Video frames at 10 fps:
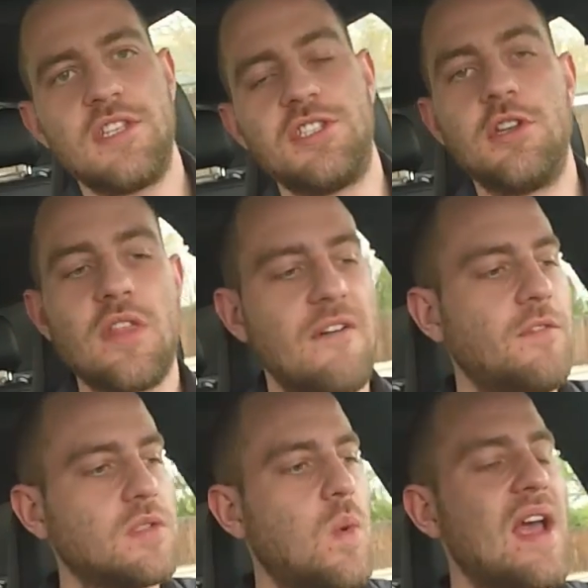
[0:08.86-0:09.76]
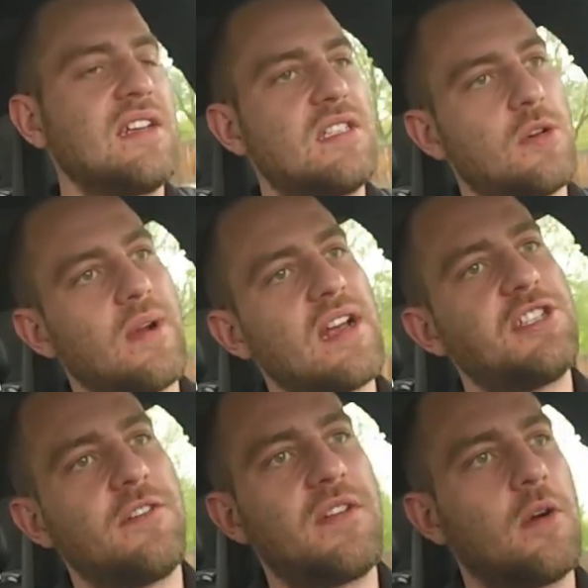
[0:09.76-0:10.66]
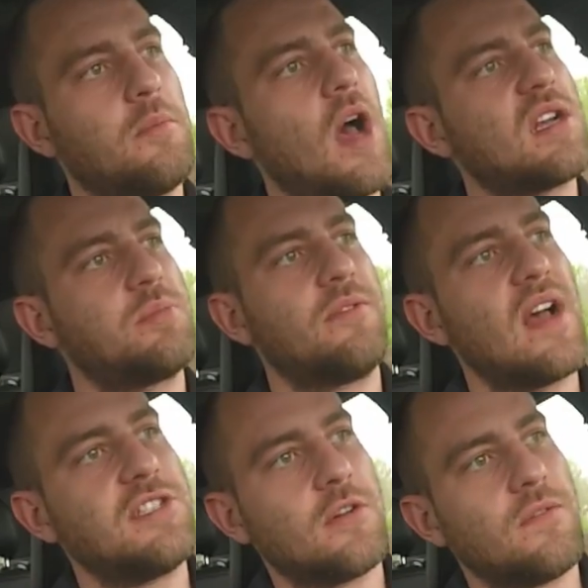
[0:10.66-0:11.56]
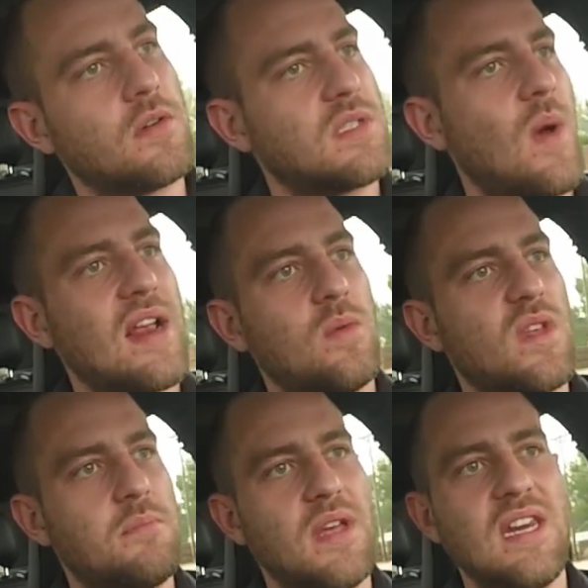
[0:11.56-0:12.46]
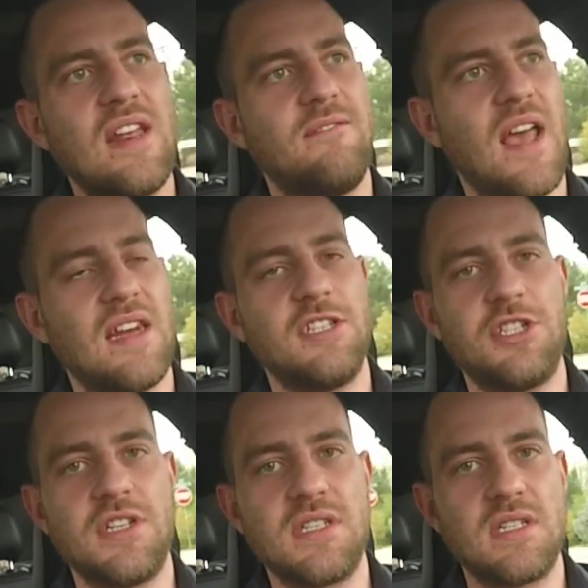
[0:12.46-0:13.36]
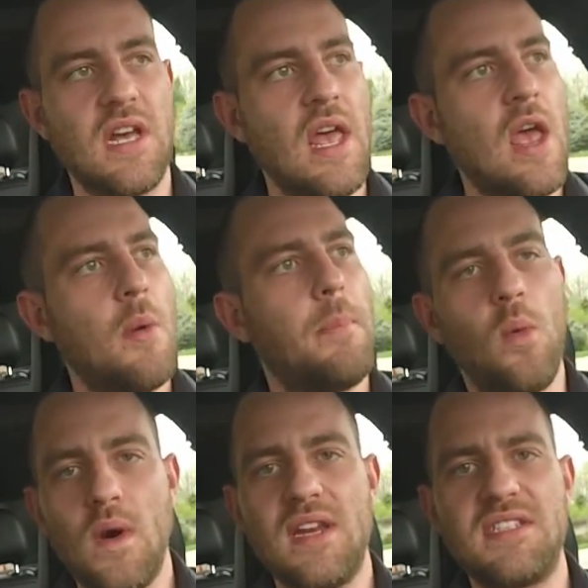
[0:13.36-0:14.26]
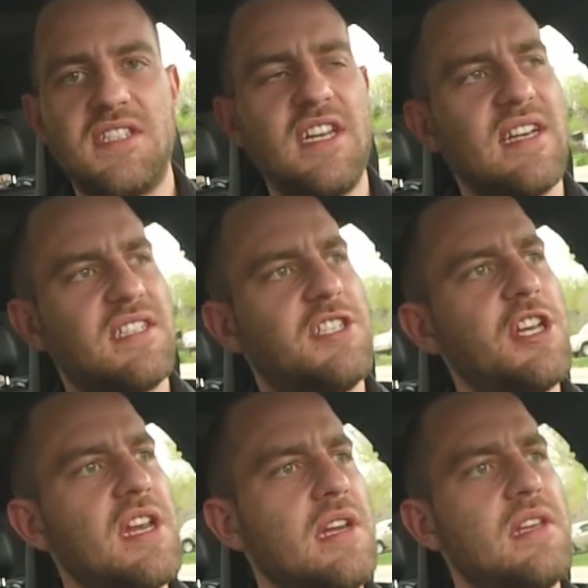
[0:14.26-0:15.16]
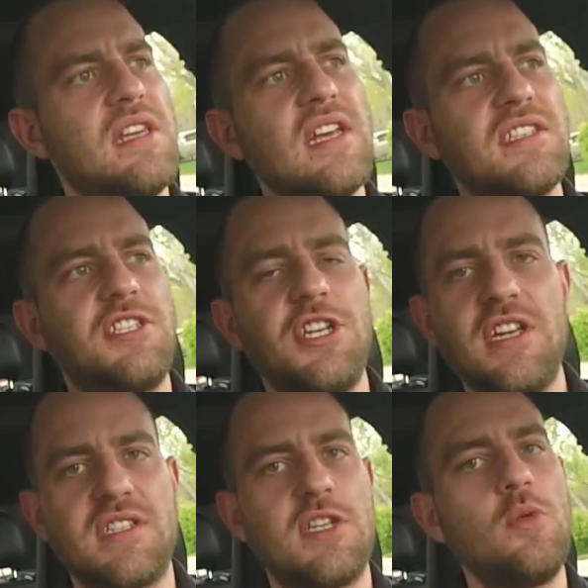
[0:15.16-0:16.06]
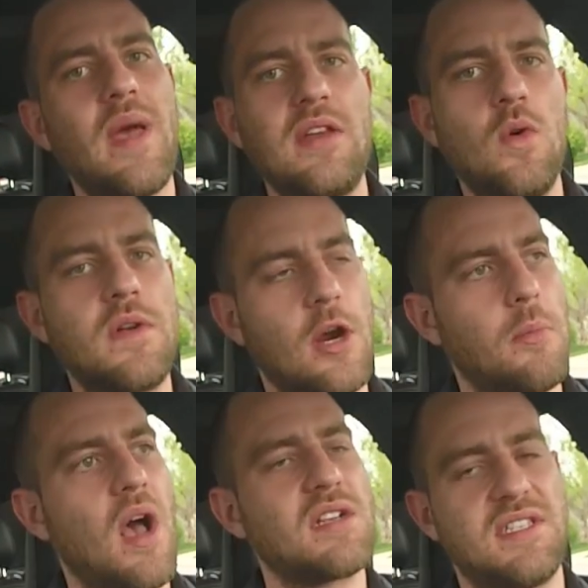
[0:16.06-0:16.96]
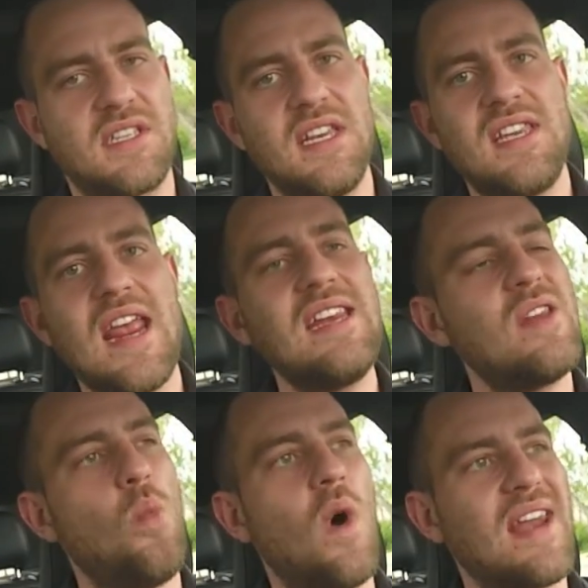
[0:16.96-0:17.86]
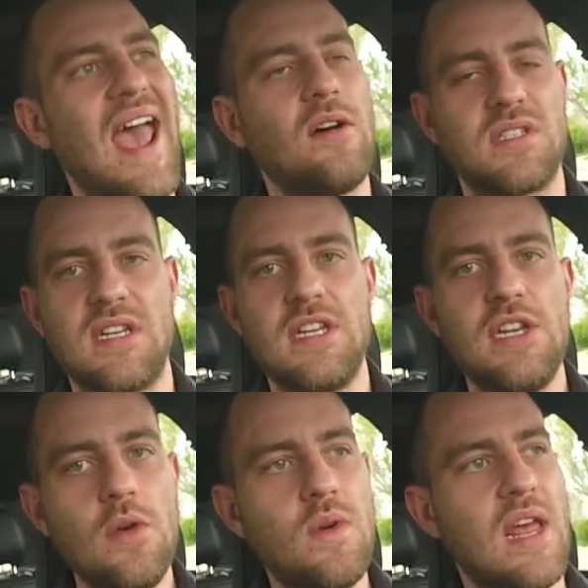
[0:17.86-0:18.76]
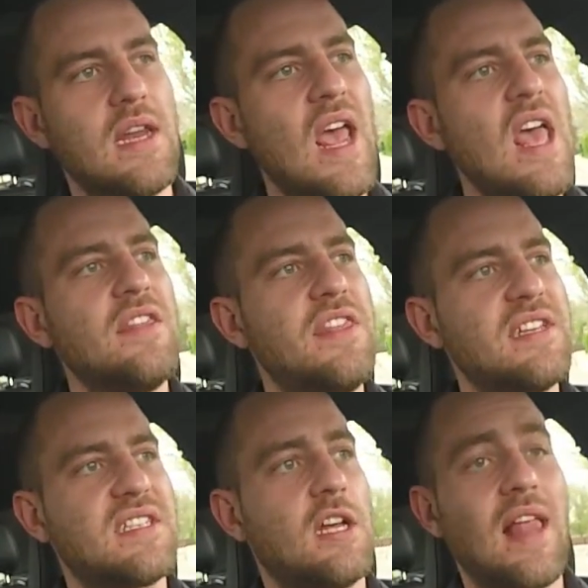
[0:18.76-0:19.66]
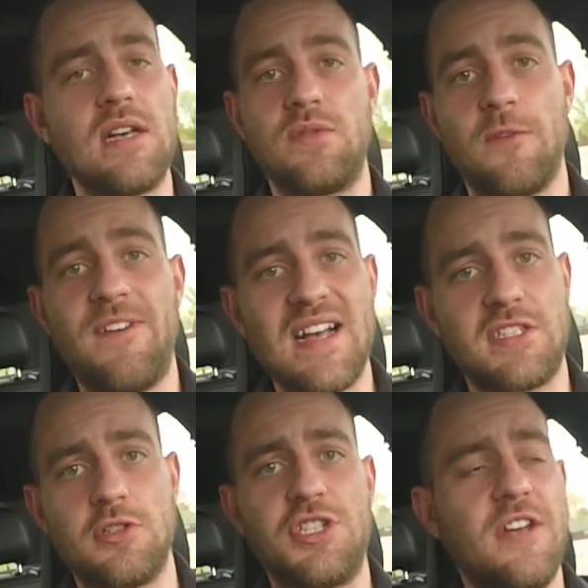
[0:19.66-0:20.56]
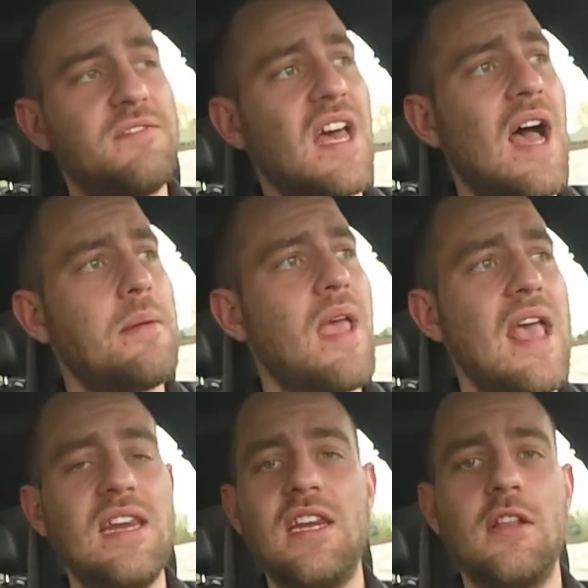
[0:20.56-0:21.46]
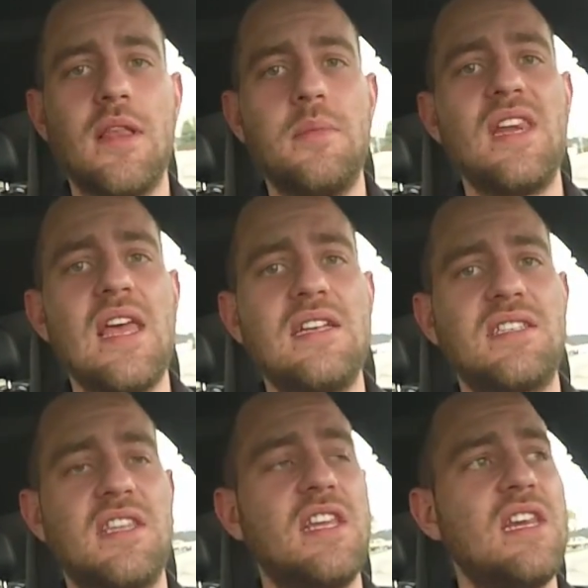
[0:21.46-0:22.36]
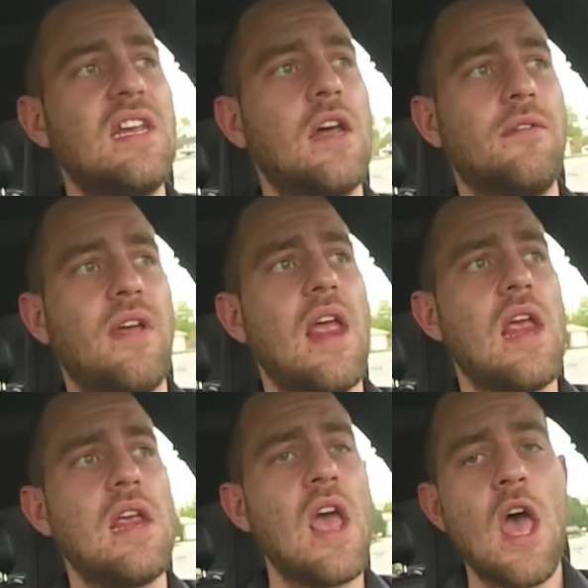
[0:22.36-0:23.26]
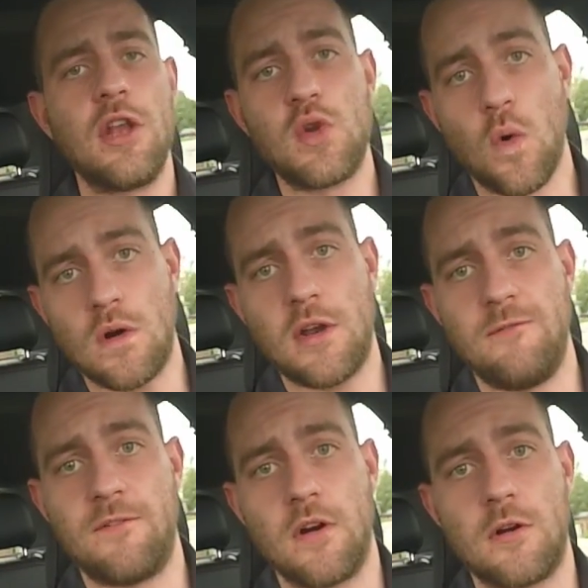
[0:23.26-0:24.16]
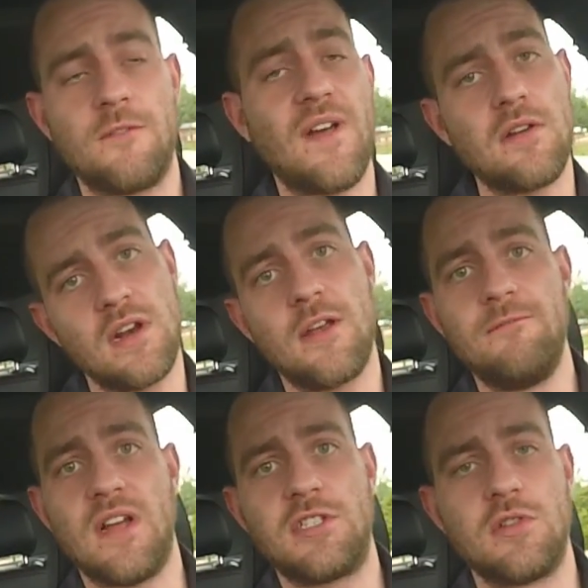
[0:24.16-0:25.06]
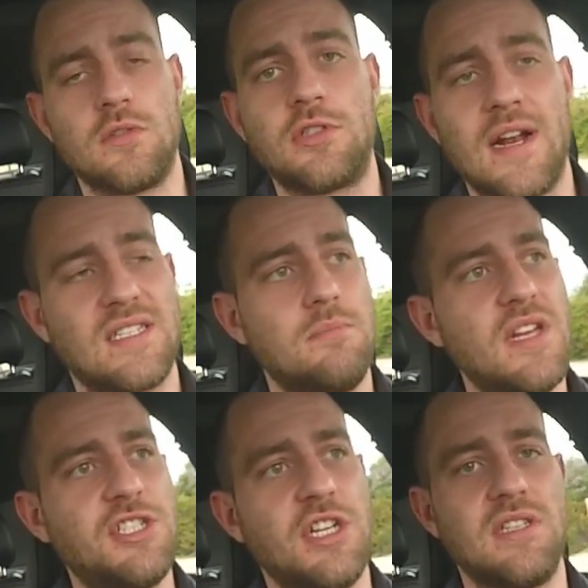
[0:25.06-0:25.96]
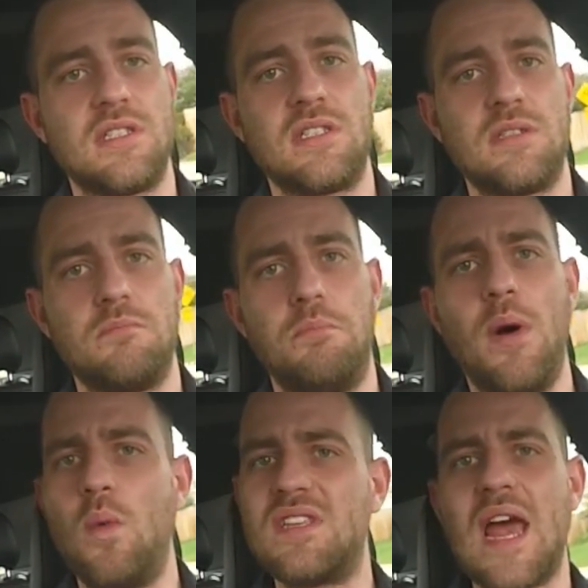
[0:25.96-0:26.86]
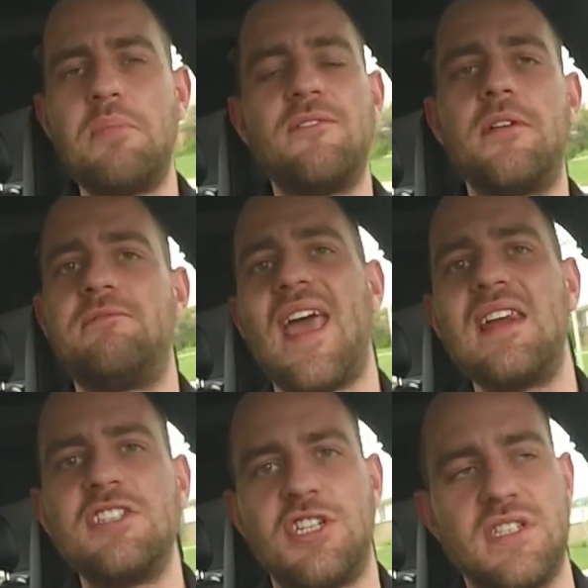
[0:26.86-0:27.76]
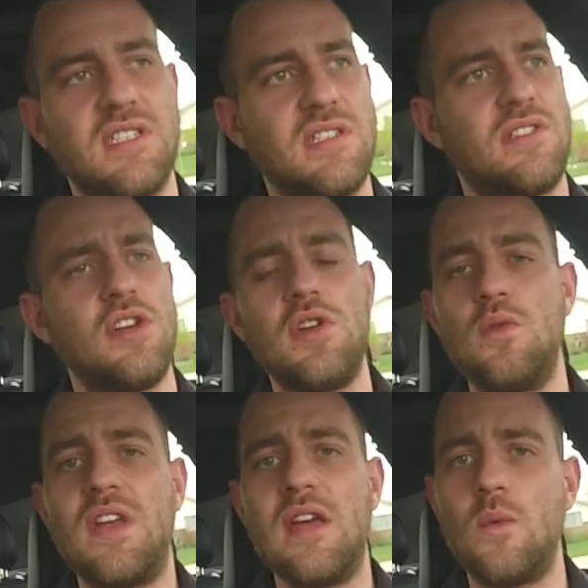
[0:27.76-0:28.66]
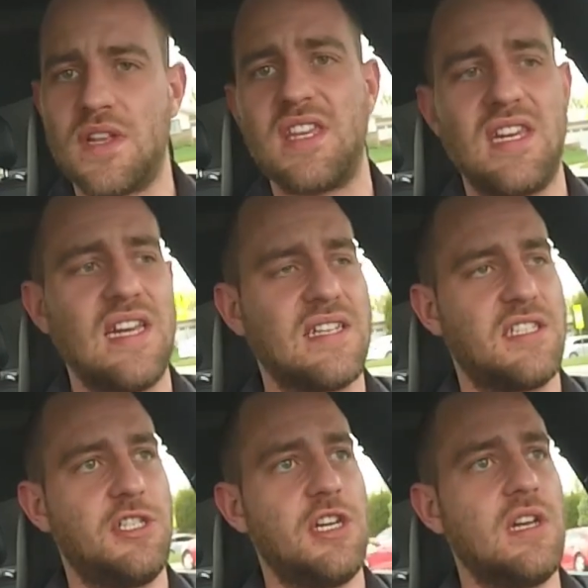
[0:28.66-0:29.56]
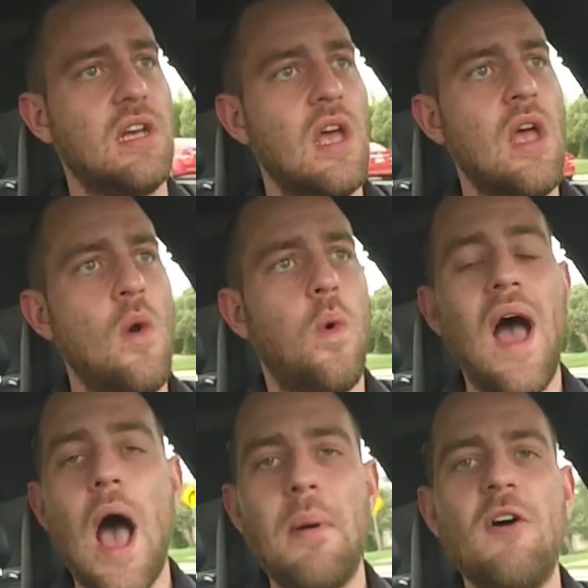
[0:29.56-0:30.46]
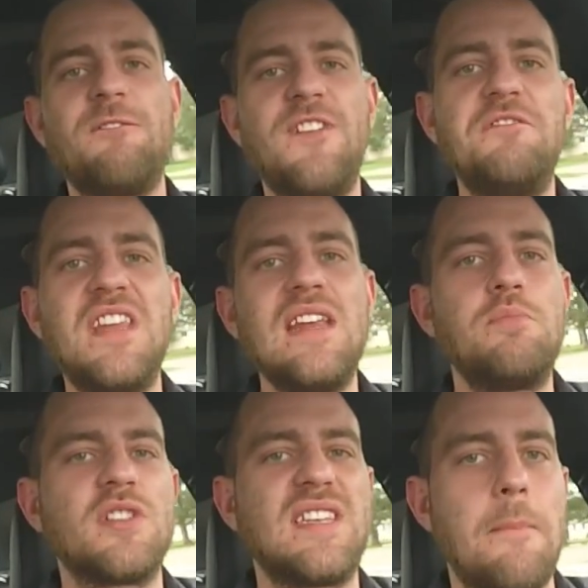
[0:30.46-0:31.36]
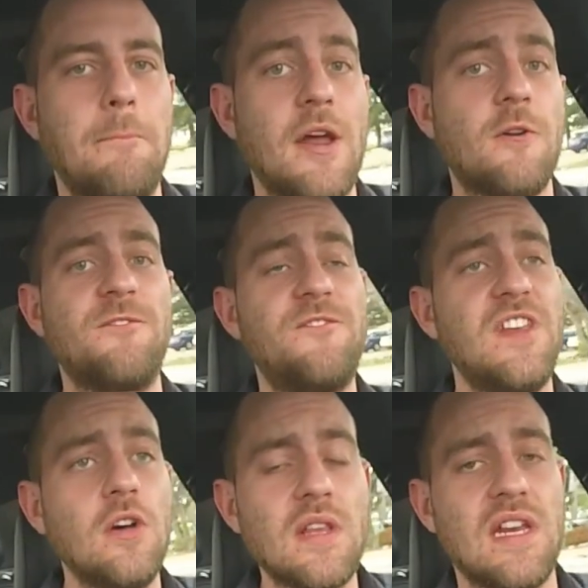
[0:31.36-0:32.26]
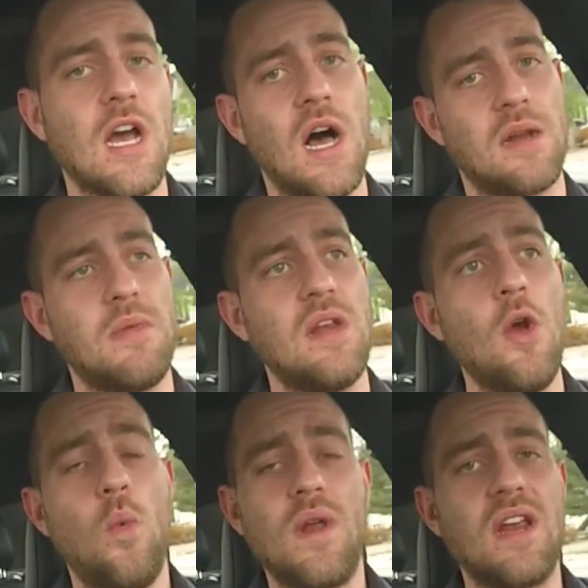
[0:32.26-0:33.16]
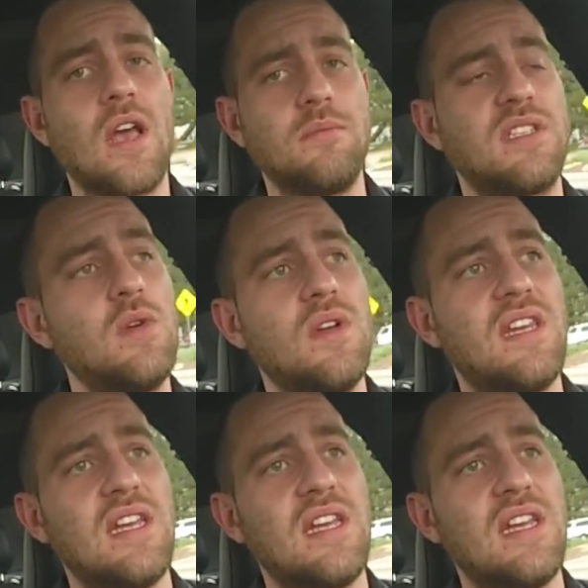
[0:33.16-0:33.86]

Did you know that Volkswagen's direct shift gearbox provides your Volkswagen with many advantages? But what is DSG? DSG is two manual gearboxes contained in one housing unit. This allows for faster shift time and it eliminates the need of a torque converter found in conventional transmissions. But what type of advantages do you get with the DSG? Well, how about 15% better fuel economy when it comes to a